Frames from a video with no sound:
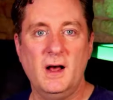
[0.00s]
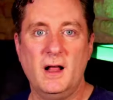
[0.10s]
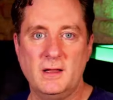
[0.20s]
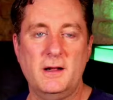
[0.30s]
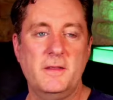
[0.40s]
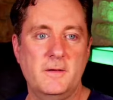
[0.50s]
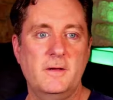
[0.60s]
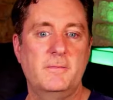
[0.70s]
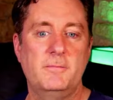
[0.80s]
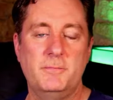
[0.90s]
A lot of
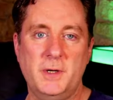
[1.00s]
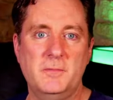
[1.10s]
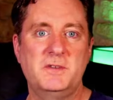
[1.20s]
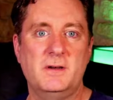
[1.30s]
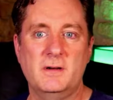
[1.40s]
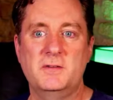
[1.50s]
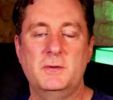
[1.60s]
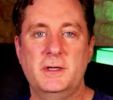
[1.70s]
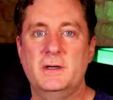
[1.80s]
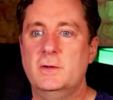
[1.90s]
the pub songs you
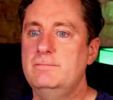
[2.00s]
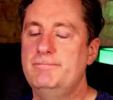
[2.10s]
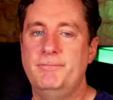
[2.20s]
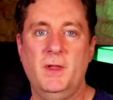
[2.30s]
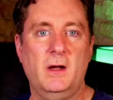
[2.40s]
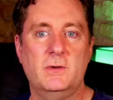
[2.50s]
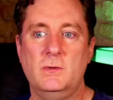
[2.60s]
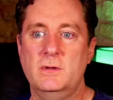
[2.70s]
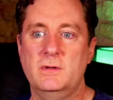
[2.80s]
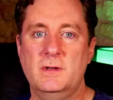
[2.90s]
hear, not
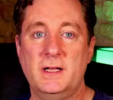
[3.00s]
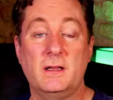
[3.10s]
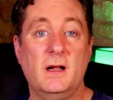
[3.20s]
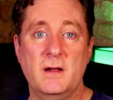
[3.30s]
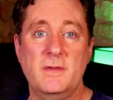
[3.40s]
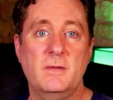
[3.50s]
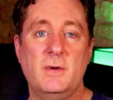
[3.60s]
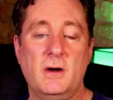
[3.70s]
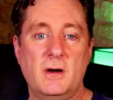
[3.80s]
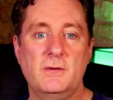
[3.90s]
old. And a lot of them
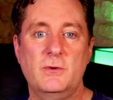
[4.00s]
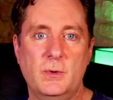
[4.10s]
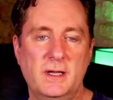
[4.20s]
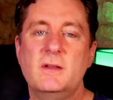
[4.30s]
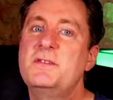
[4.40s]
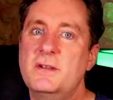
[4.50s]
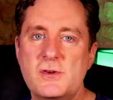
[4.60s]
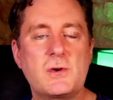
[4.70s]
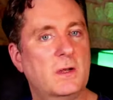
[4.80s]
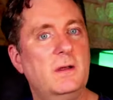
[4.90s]
are 20th
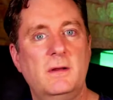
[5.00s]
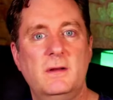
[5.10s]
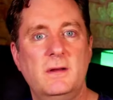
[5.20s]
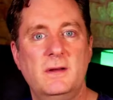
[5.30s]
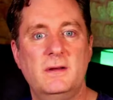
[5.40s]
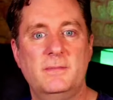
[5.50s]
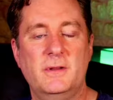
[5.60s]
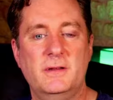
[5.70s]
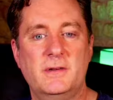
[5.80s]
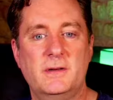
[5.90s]
century,
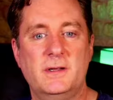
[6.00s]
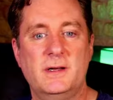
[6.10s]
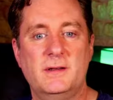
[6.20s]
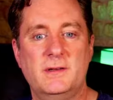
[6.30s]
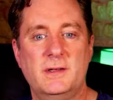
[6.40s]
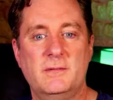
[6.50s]
believe it or not.